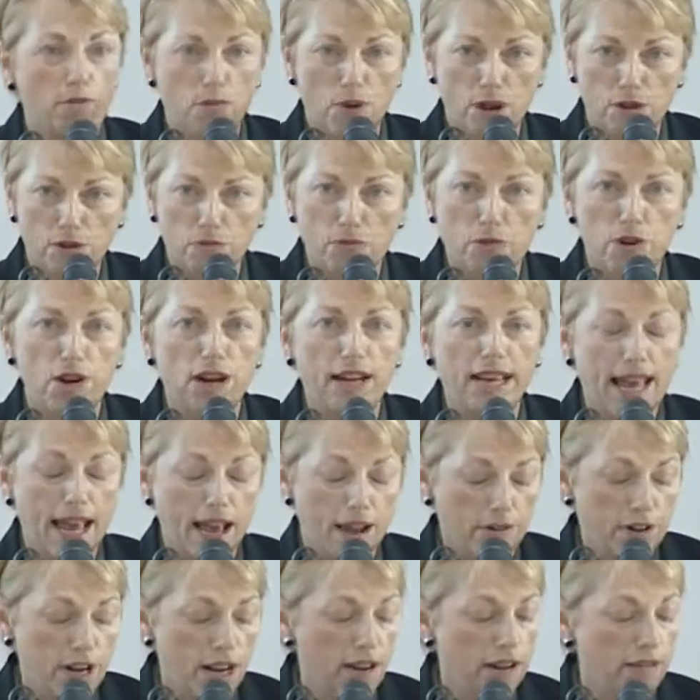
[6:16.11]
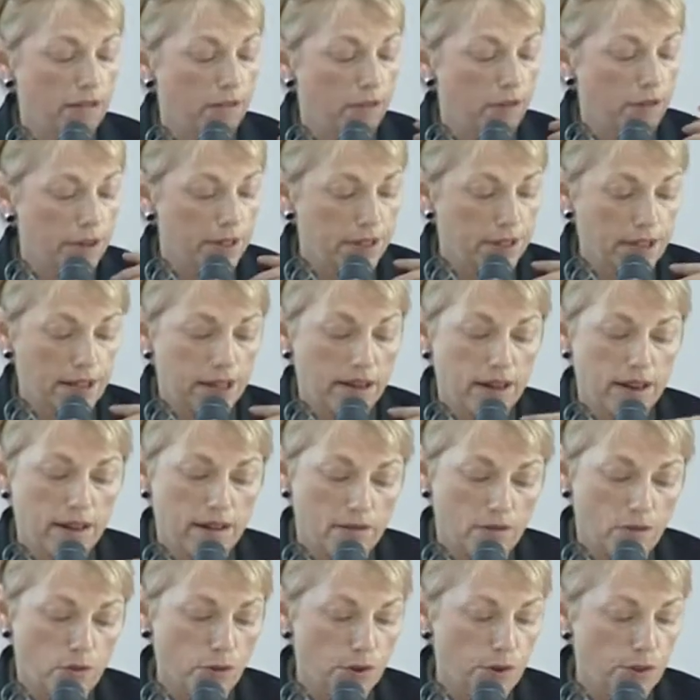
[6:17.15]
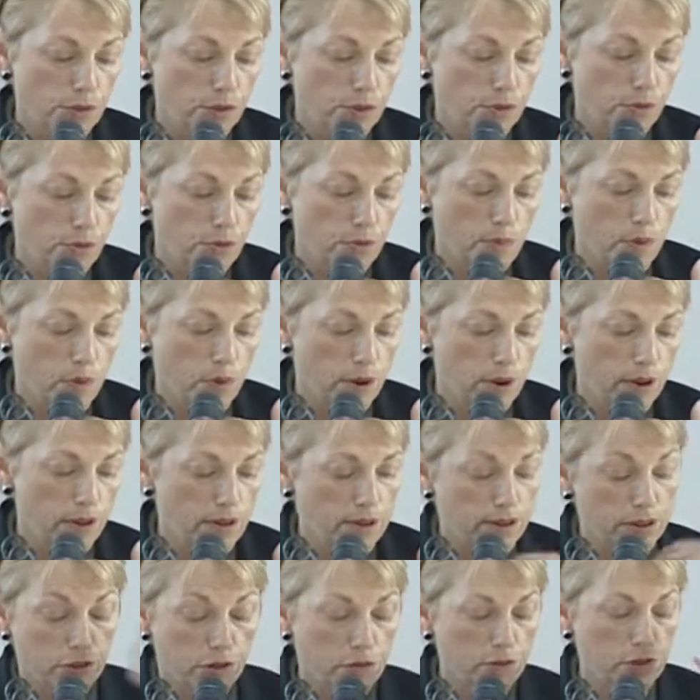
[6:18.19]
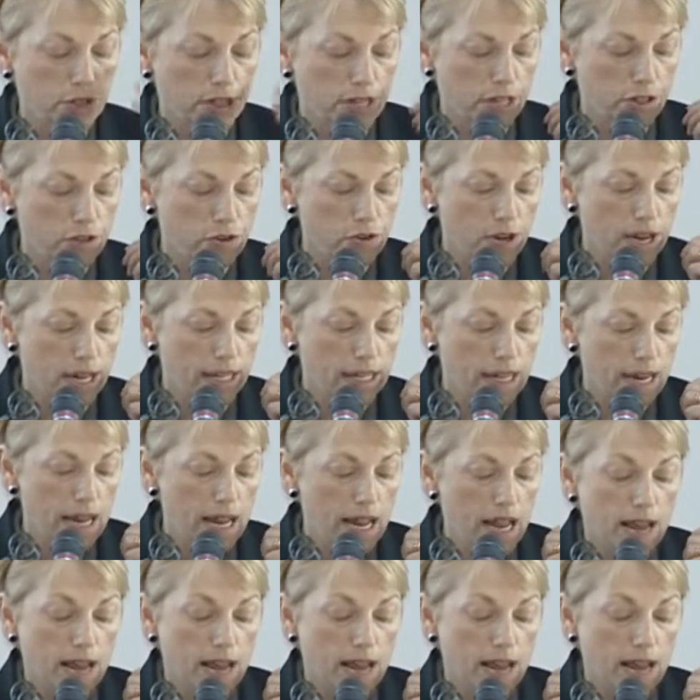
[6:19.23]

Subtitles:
whether we're a county or a city or a school board or a school district,